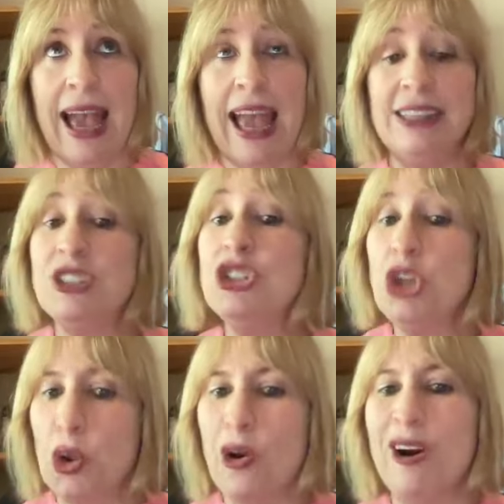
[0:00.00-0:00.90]
And
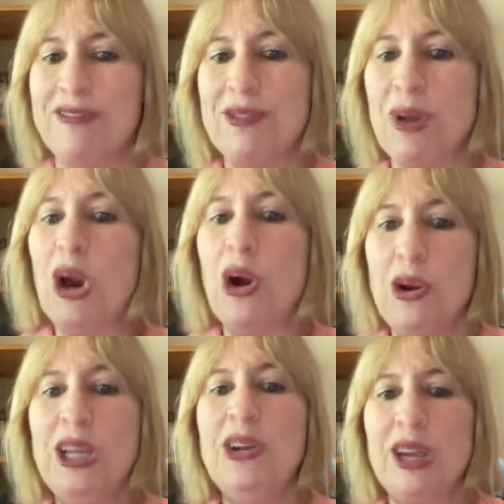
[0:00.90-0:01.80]
so often we are
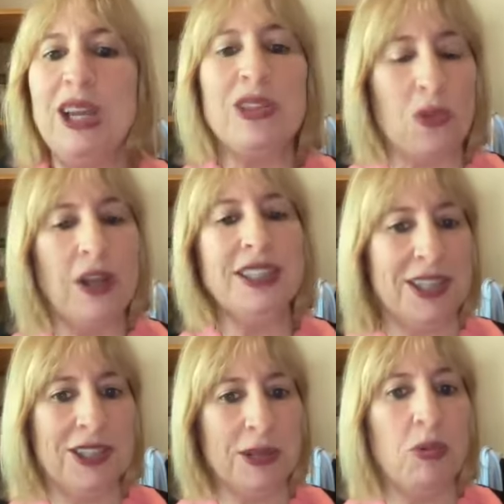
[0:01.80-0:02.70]
only looking at the ones
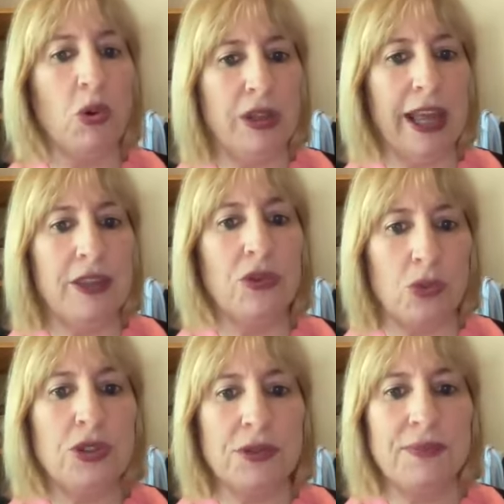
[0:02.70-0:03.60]
that support that
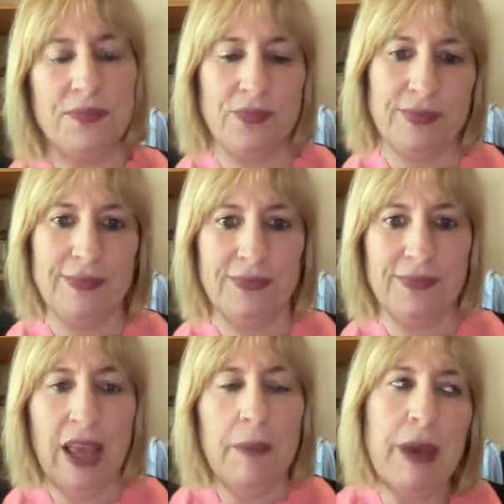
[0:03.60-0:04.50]
thought.
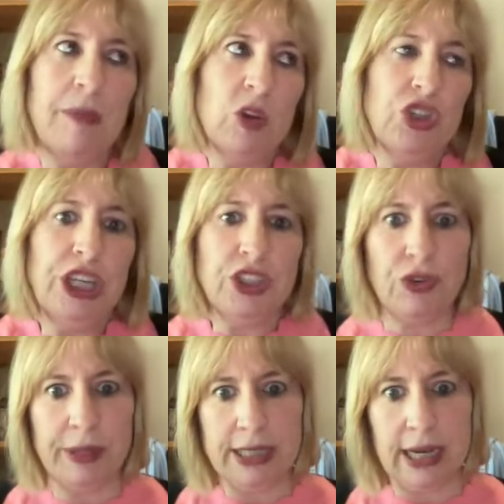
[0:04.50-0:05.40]
Maybe your jeans are a
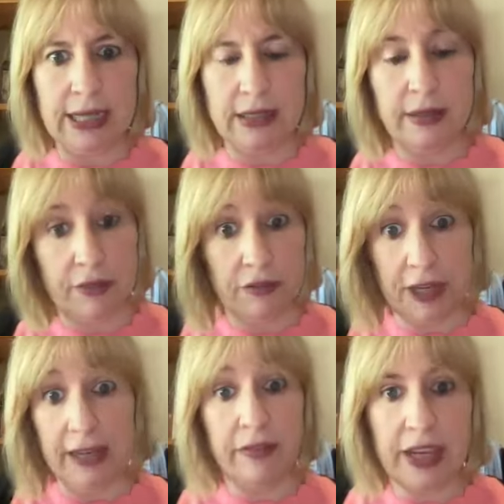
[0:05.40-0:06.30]
bit tight if you're
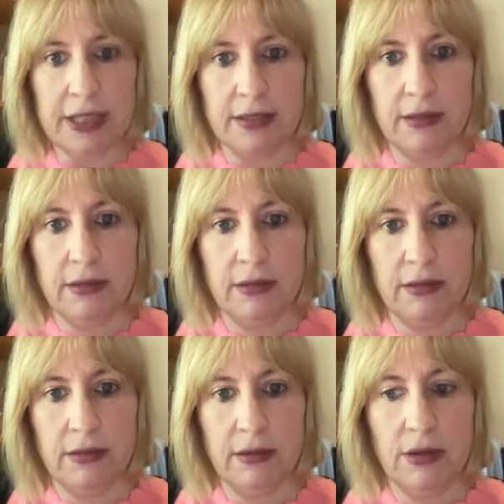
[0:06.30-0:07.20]
feeling fat.
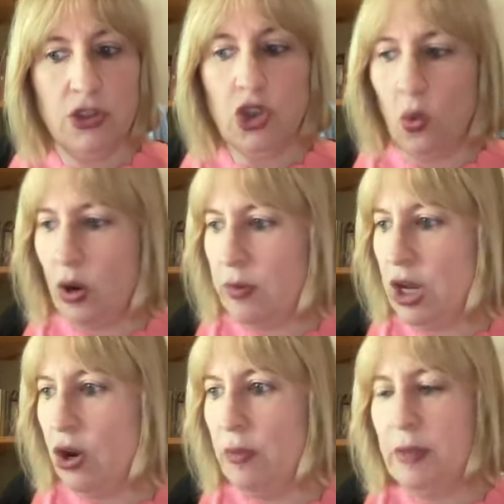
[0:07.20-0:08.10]
So what do we
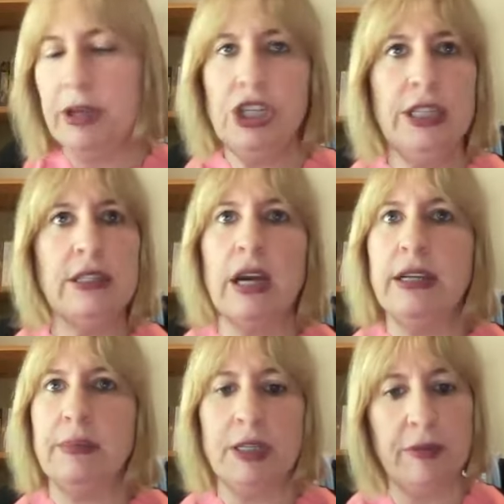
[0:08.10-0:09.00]
go with? My jeans are tight,
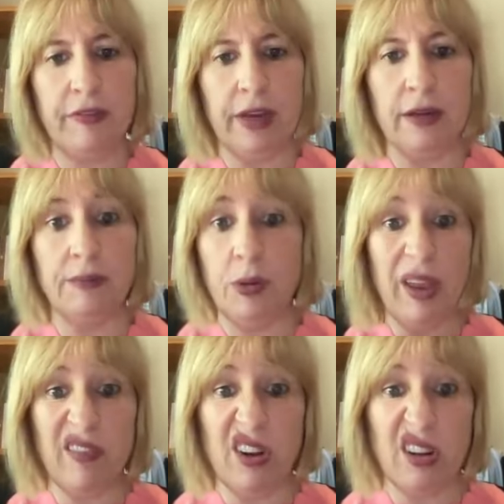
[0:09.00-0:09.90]
I must be fat. But we
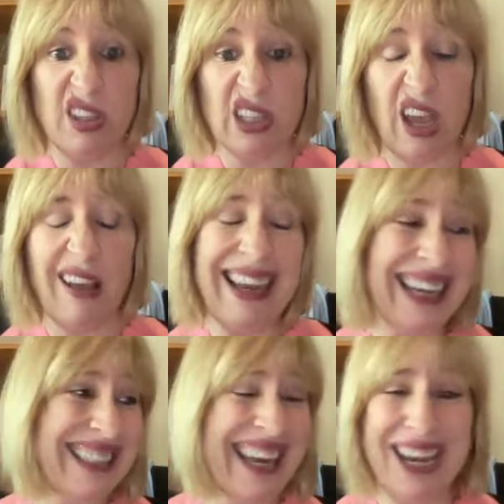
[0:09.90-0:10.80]
haven't got on the scale. And
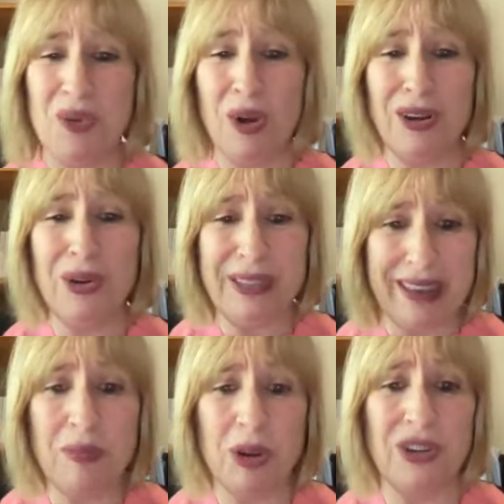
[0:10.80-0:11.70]
actually anyone who's
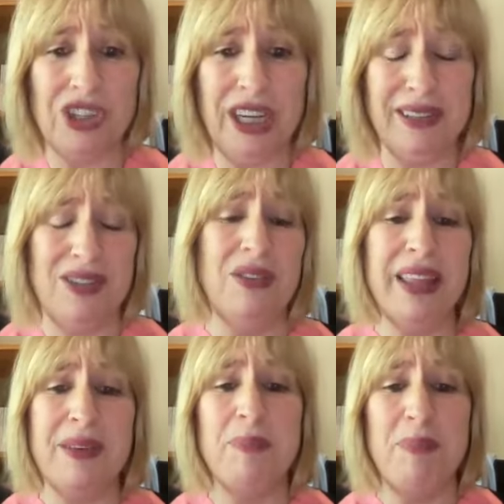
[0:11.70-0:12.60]
ever put on jeans know they're
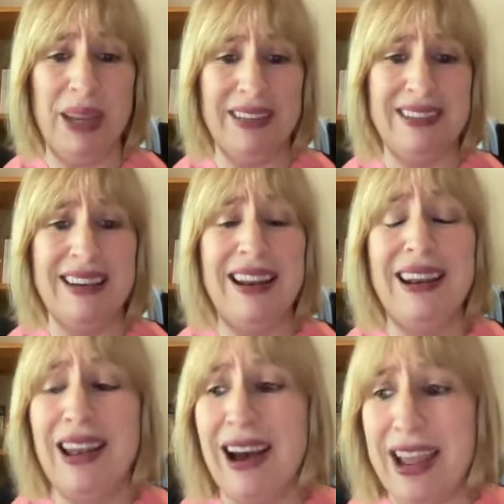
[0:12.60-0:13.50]
the biggest
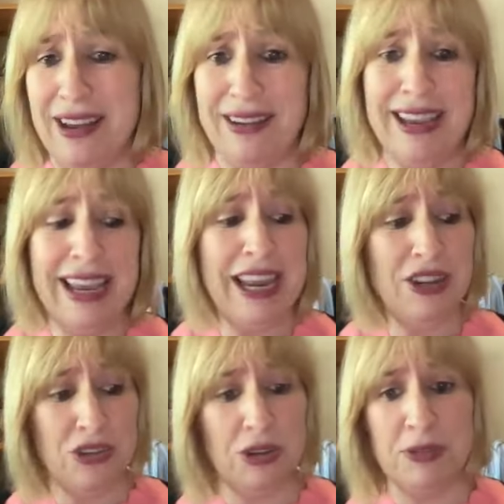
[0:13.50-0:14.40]
liar in
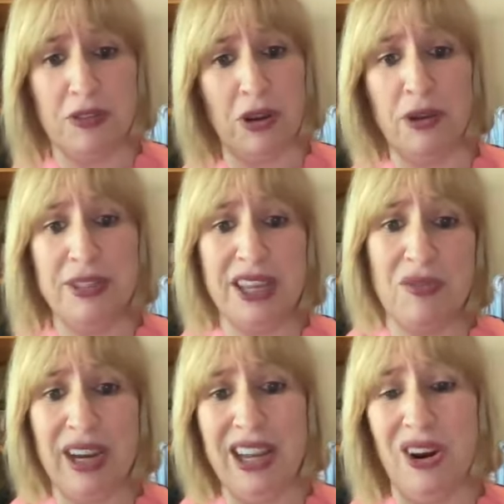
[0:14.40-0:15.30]
terms of clothes. They
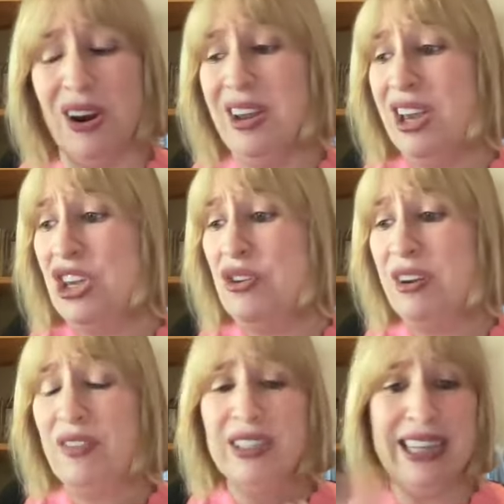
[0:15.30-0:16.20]
really are. You could
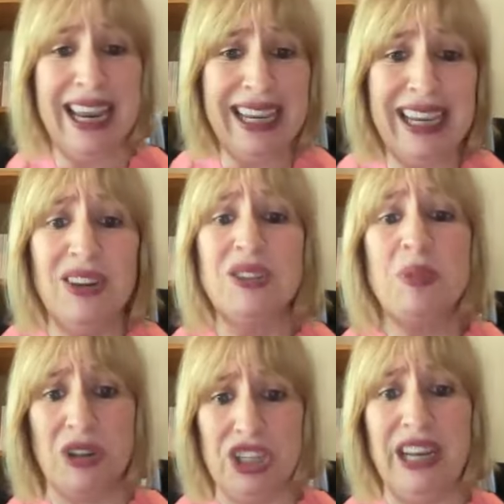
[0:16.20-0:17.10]
have lost 10 kilos, put
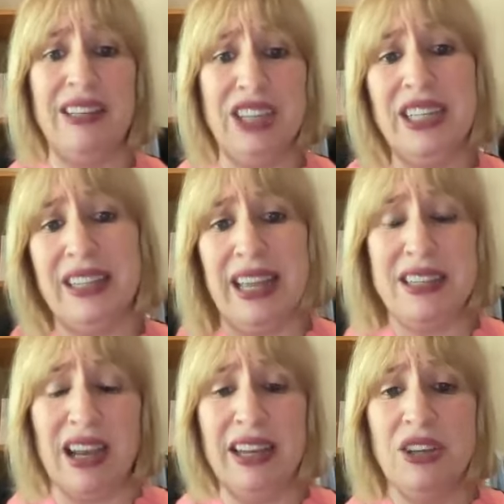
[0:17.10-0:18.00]
on jeans and they're
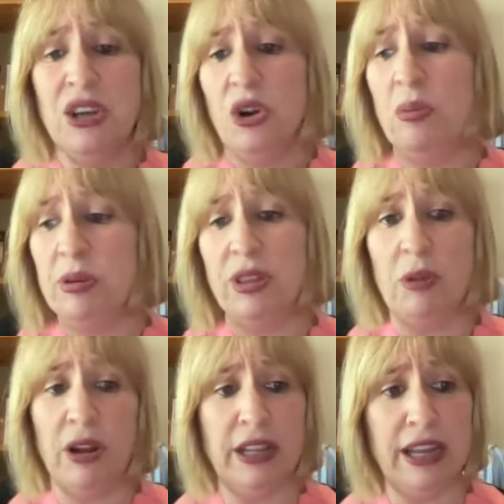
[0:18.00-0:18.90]
tight, or put them
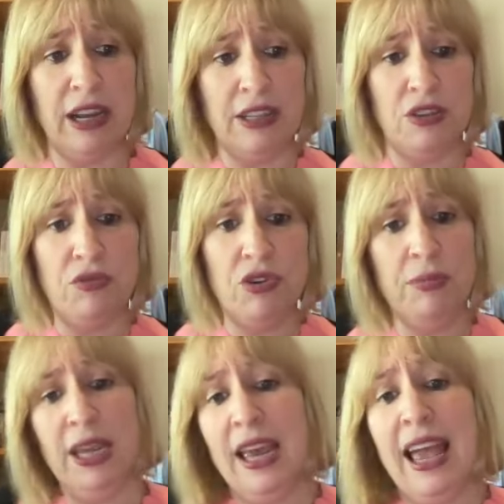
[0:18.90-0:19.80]
on and they're nice and
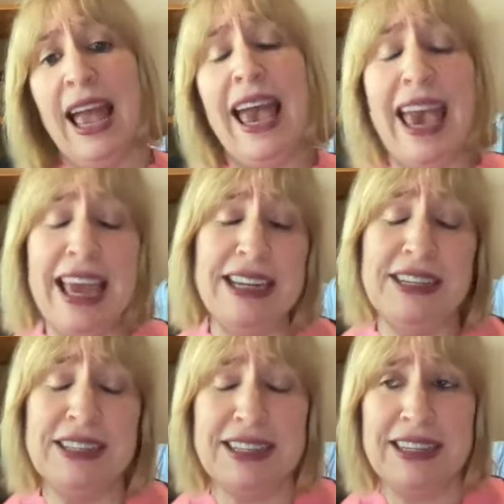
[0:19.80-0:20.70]
roomy,
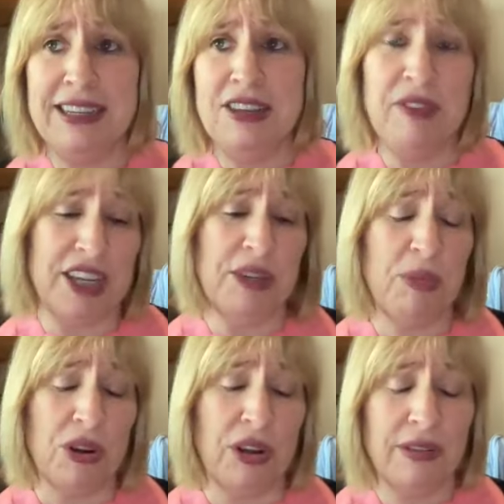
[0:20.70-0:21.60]
and you've actually
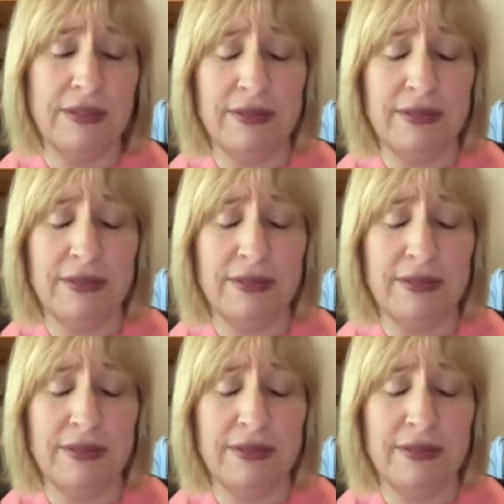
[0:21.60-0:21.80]
put on.